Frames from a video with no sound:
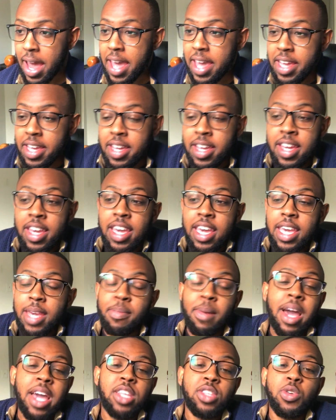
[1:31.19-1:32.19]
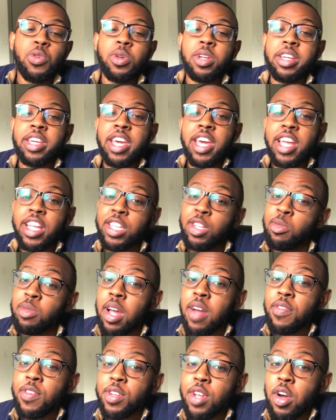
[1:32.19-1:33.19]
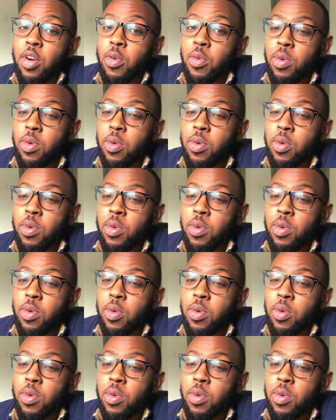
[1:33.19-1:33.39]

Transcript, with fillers: Hey, he might do it again. You never know.